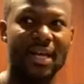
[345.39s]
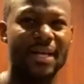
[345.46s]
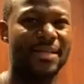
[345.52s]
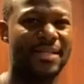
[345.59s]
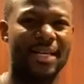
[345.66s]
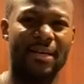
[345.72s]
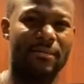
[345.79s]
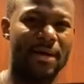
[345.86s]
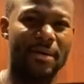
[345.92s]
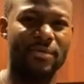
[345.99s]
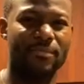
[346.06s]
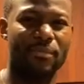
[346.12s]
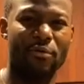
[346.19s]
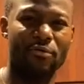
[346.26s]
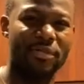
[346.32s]
10 grams
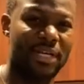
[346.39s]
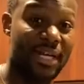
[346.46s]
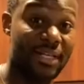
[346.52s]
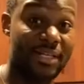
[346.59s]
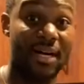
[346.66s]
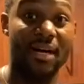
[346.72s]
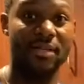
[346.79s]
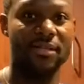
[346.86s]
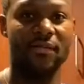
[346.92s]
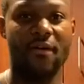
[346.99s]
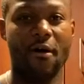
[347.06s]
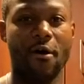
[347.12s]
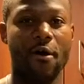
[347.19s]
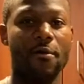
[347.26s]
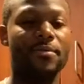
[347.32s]
of protein, tons of
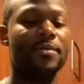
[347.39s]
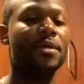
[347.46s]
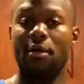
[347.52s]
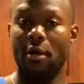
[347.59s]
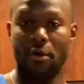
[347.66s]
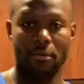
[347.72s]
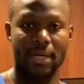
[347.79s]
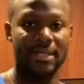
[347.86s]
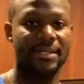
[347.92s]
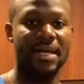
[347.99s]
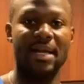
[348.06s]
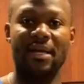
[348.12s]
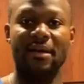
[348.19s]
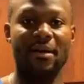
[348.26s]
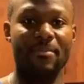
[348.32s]
carbs. No, that's
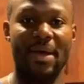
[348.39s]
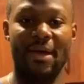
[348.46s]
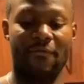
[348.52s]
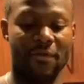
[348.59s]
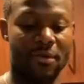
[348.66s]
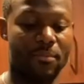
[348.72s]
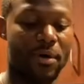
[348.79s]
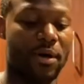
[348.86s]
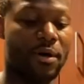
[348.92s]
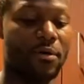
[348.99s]
not a good bang for your buck.